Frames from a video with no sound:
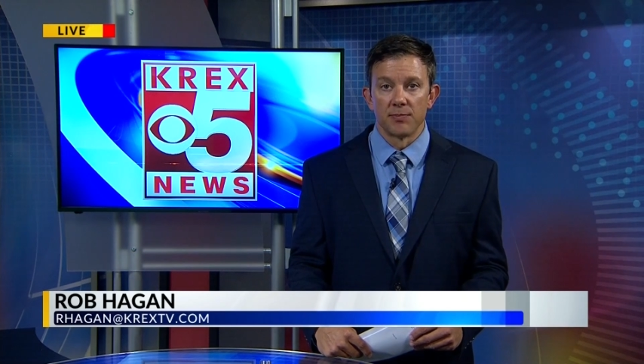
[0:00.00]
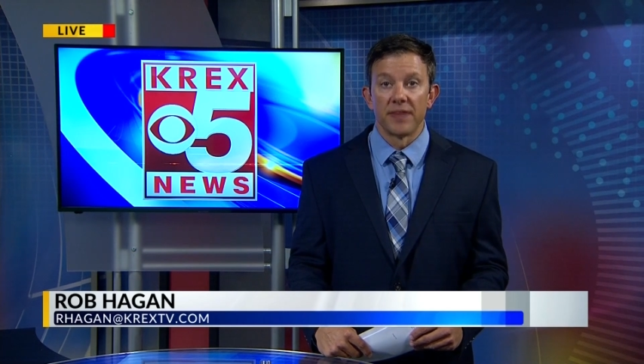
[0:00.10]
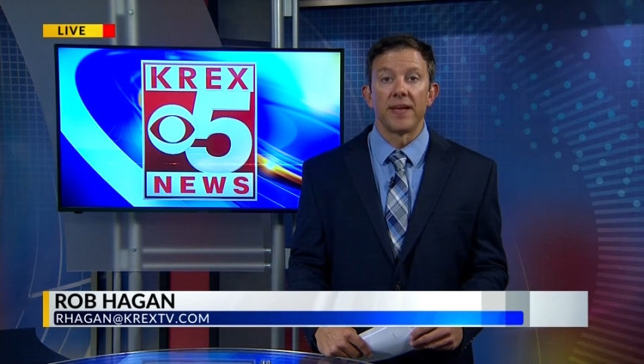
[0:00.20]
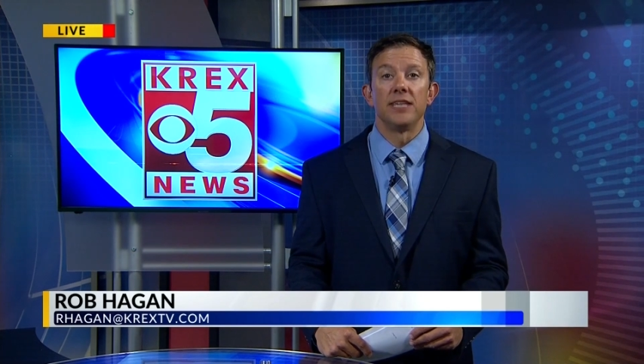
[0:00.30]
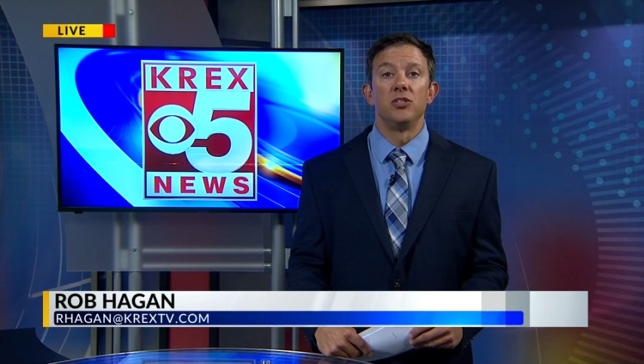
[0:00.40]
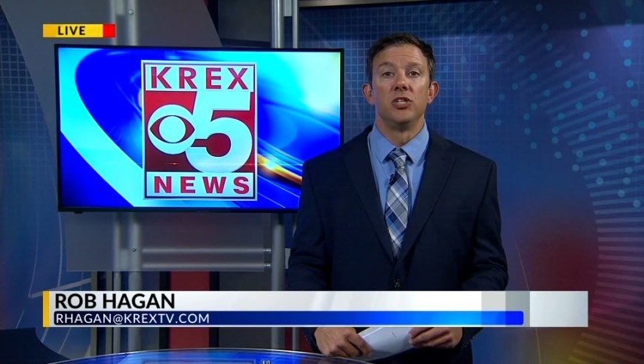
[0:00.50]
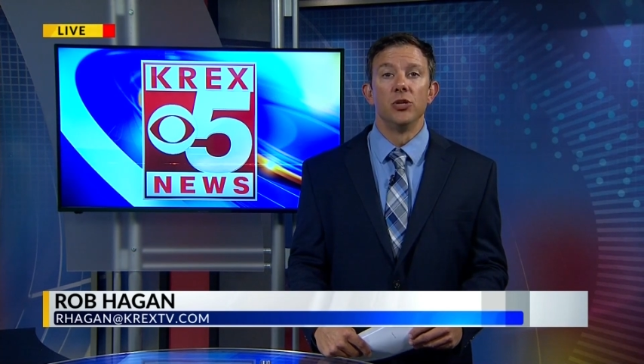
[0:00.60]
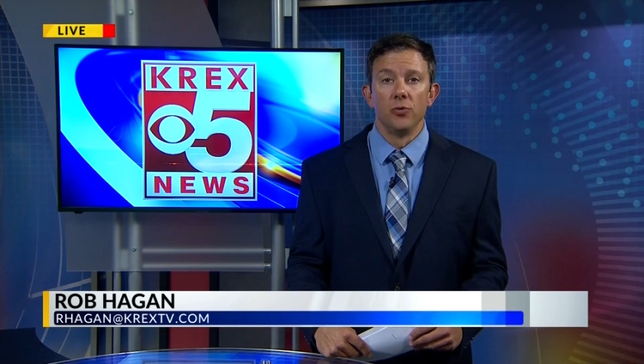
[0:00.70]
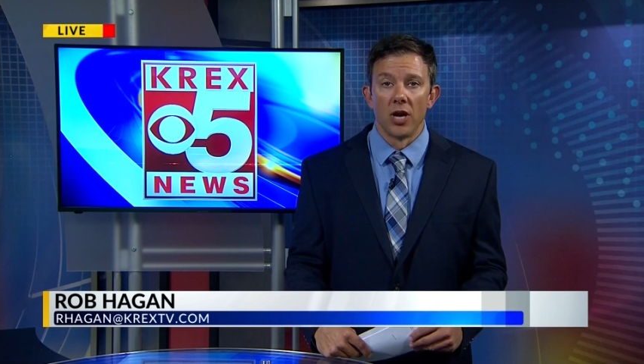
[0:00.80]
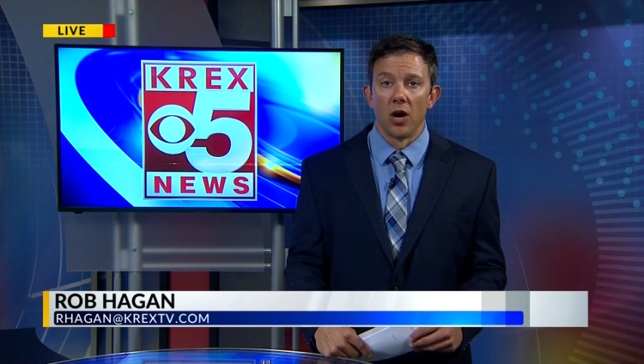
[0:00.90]
but they
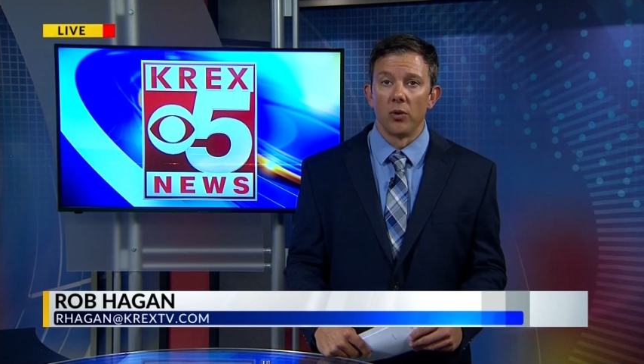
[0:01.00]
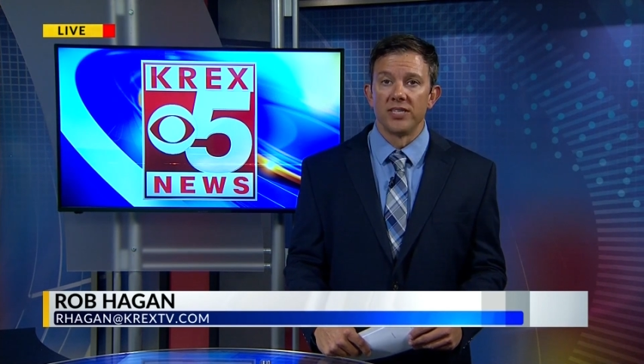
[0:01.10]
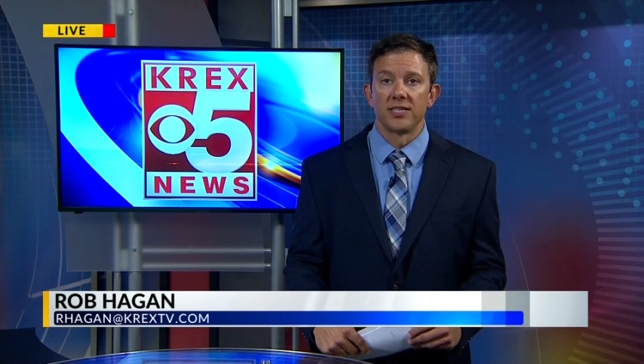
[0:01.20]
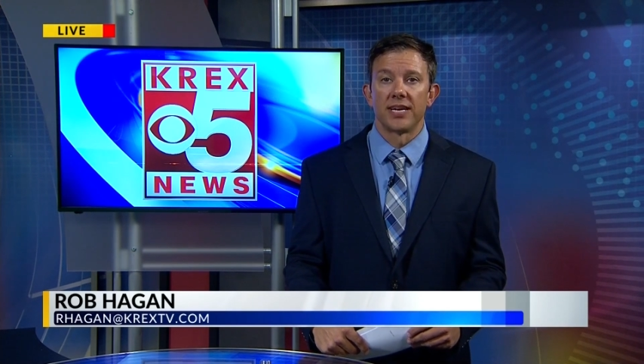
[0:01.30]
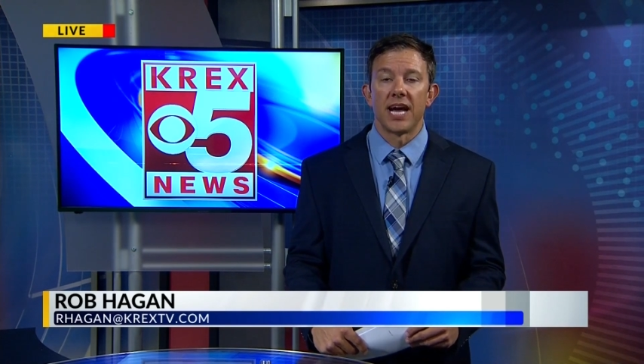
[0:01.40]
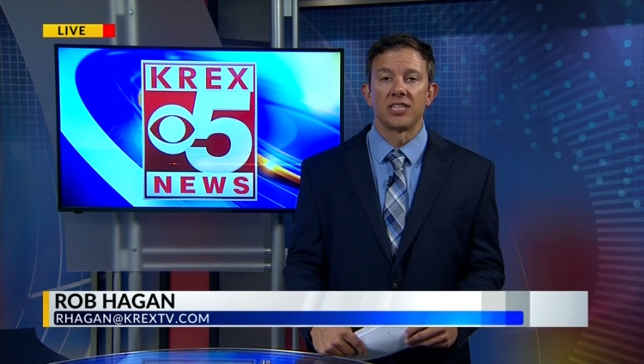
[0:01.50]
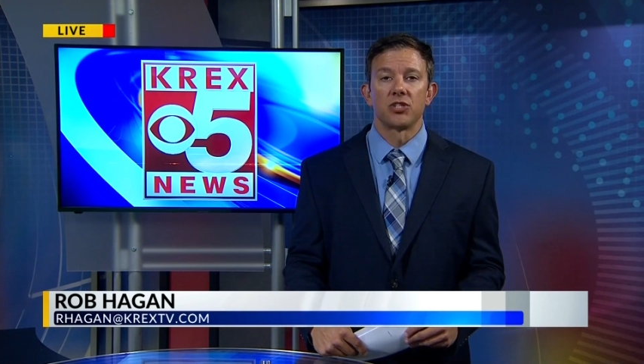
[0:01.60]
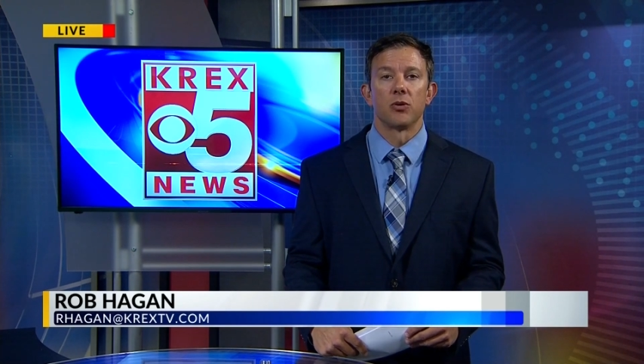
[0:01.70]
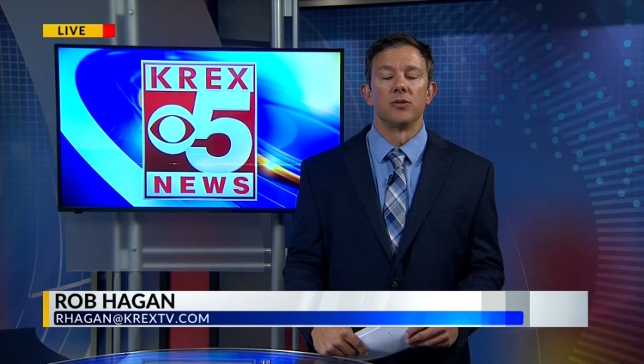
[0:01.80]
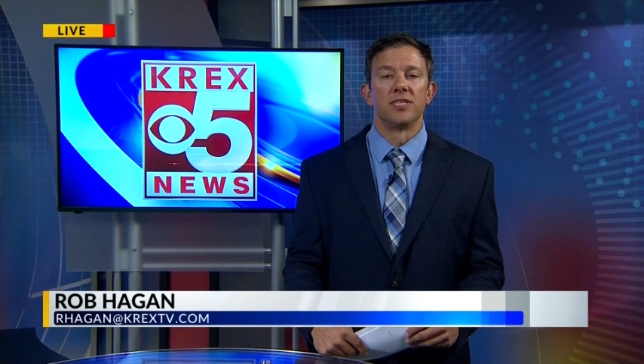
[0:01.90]
do know it's a
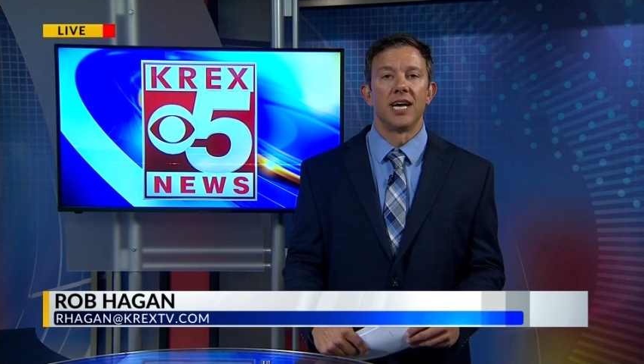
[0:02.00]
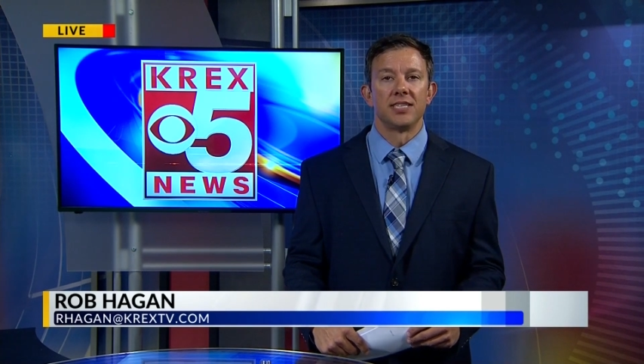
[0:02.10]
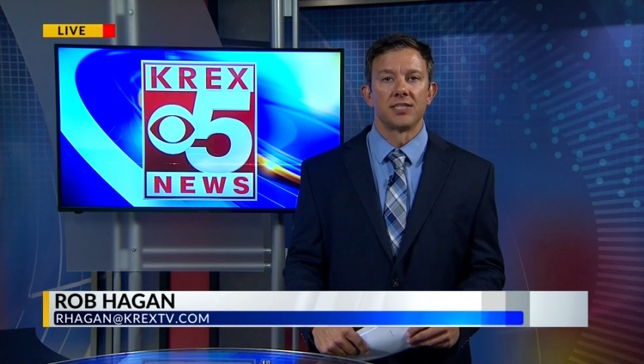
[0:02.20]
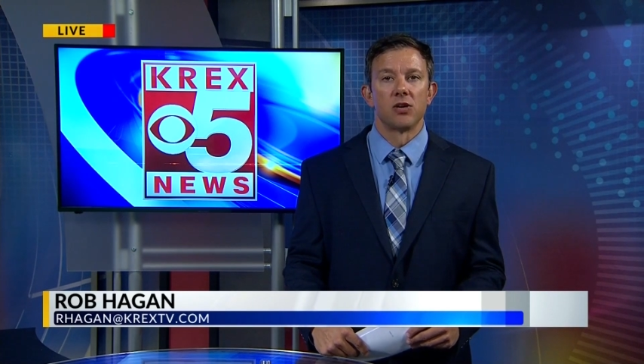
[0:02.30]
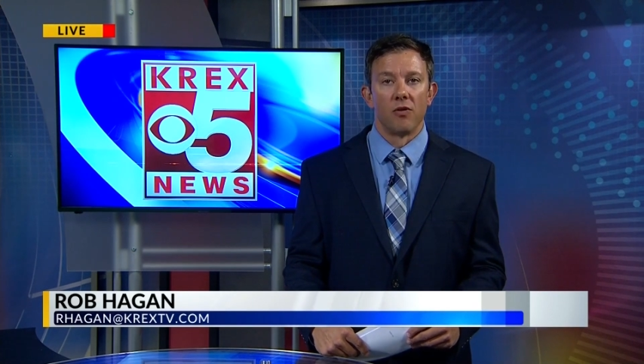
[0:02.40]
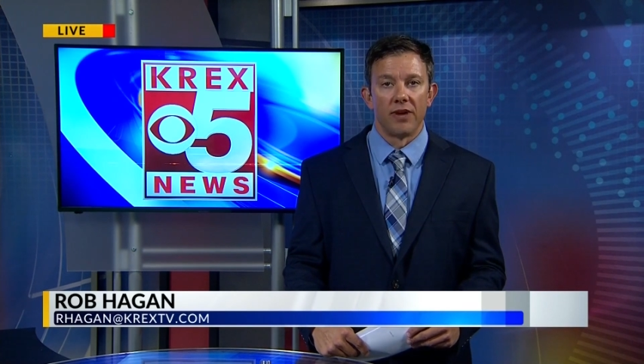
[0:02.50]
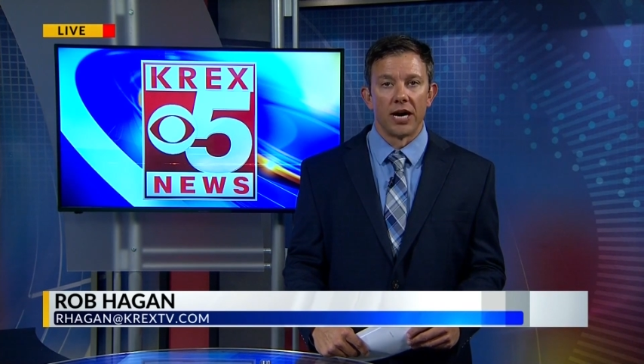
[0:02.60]
gastrointestinal